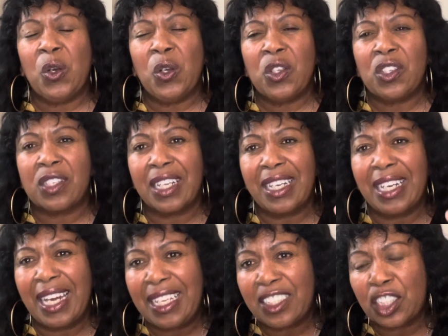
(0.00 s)

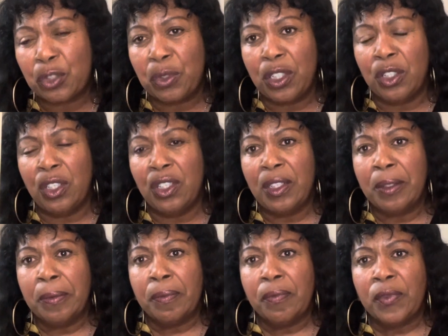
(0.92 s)
Celestial,
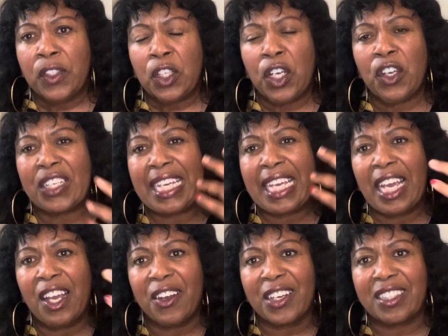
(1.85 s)
her
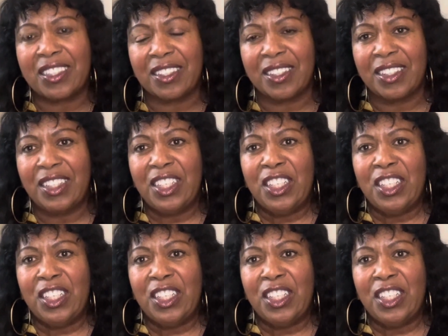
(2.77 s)
character,